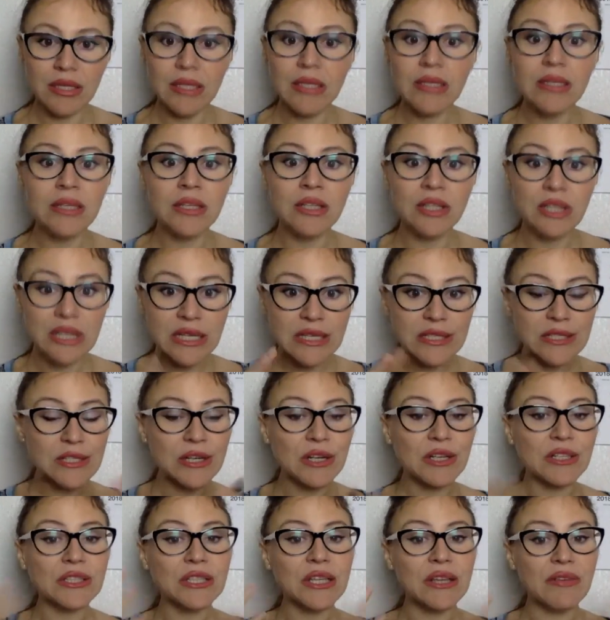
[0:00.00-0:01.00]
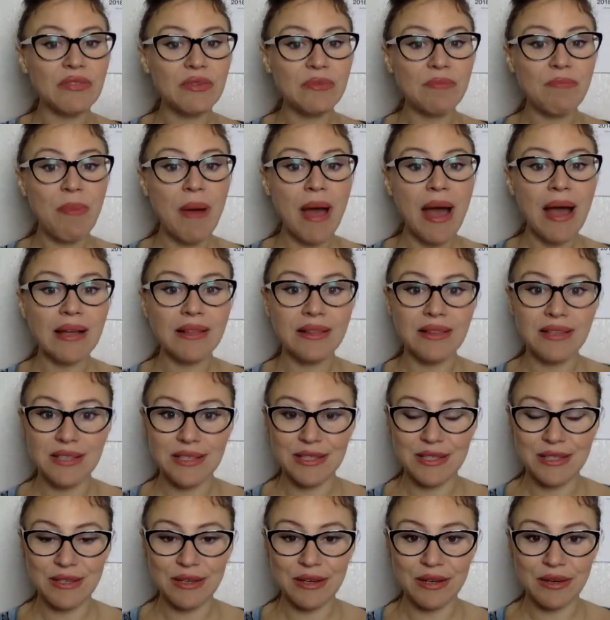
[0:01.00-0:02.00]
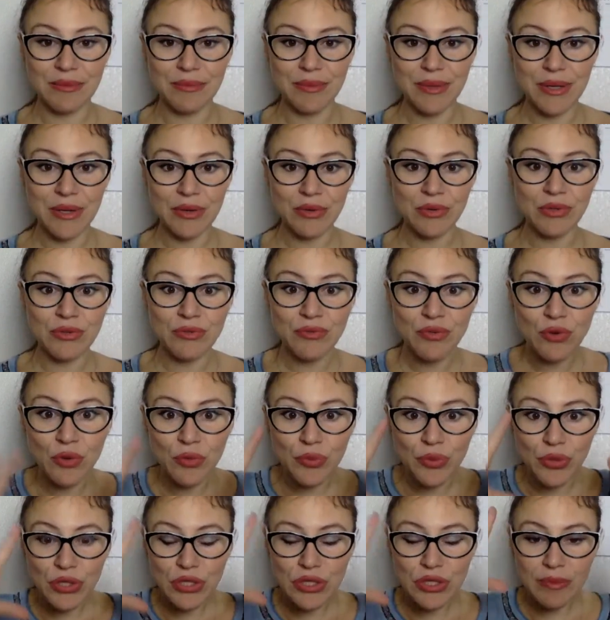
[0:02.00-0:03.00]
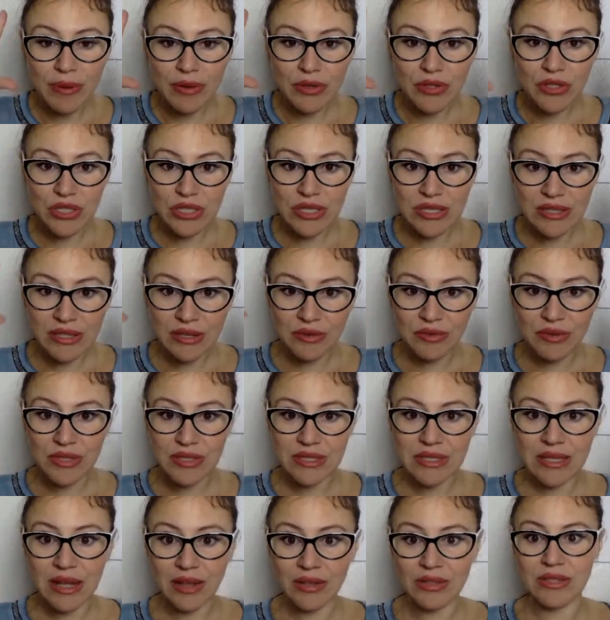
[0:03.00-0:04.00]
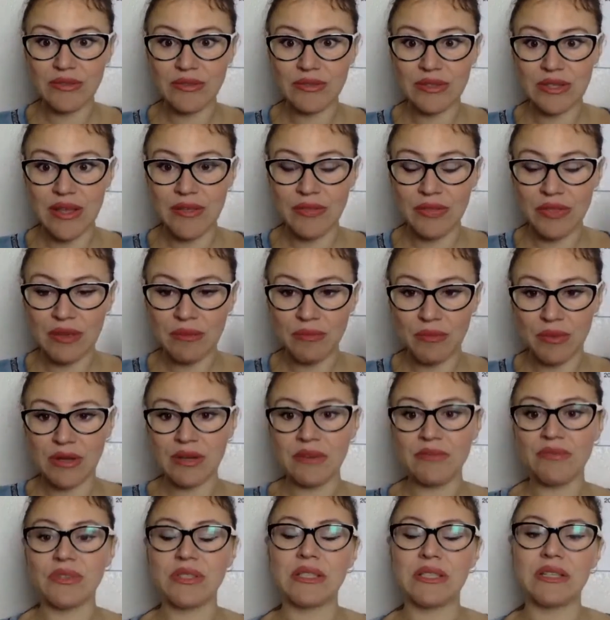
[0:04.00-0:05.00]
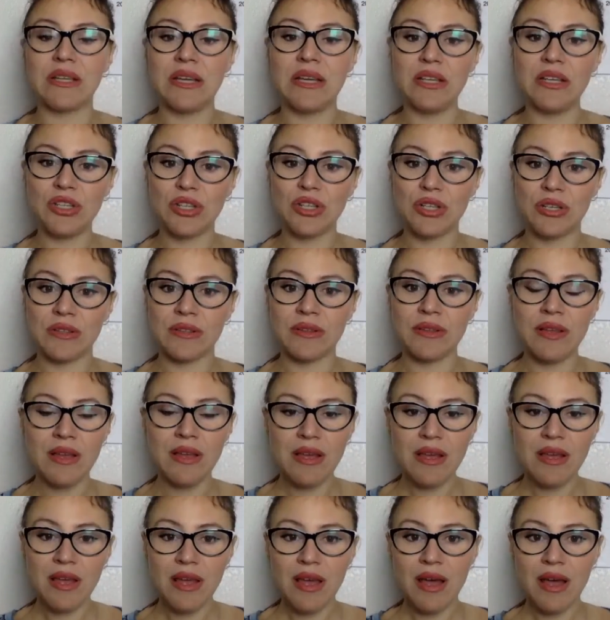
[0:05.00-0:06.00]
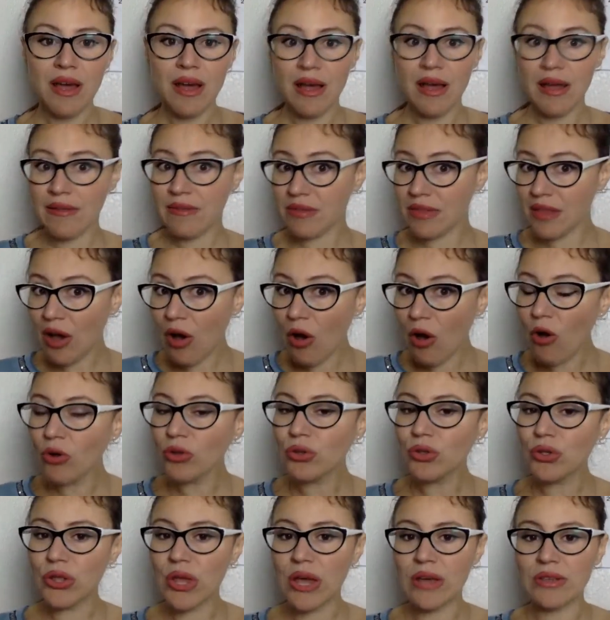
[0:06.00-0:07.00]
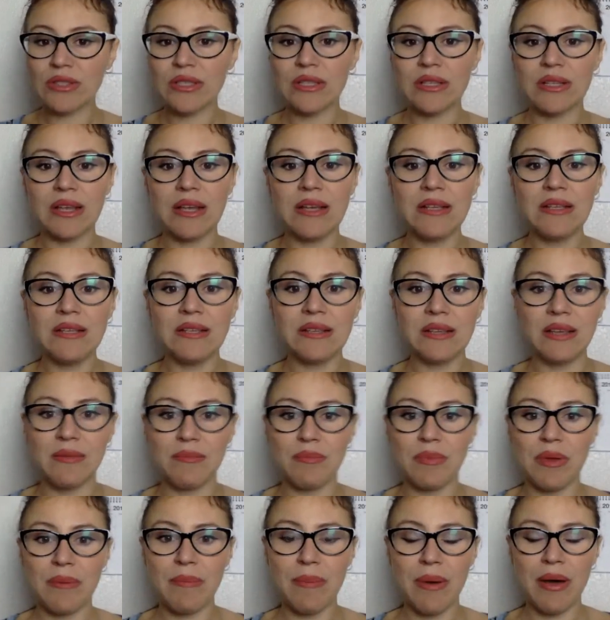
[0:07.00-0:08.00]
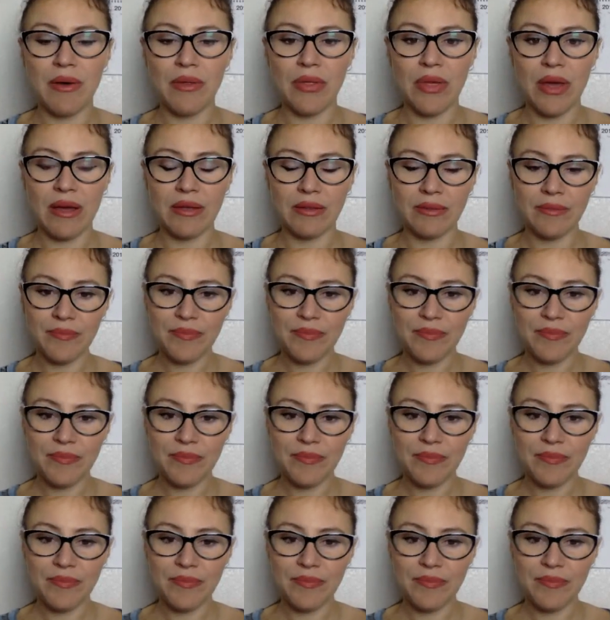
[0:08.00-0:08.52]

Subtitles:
You can start giving back this year, because full moon is about seeing the results of something, manifestation, and the whole 2018 can be about that.